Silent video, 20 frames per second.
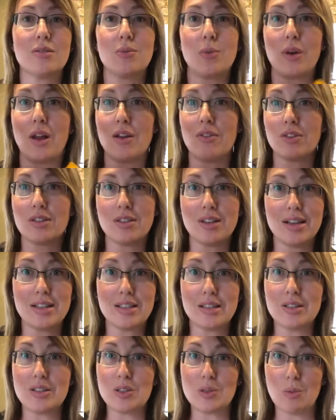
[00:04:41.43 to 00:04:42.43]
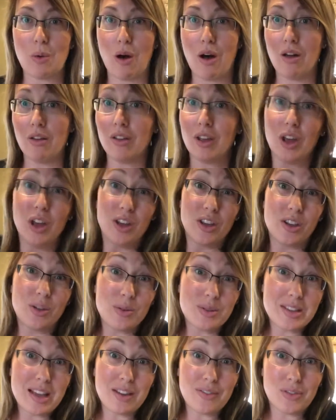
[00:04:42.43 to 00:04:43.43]
whatever's nice and small, use
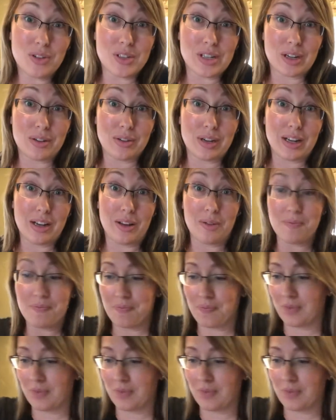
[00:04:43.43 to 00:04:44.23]
that for decorating.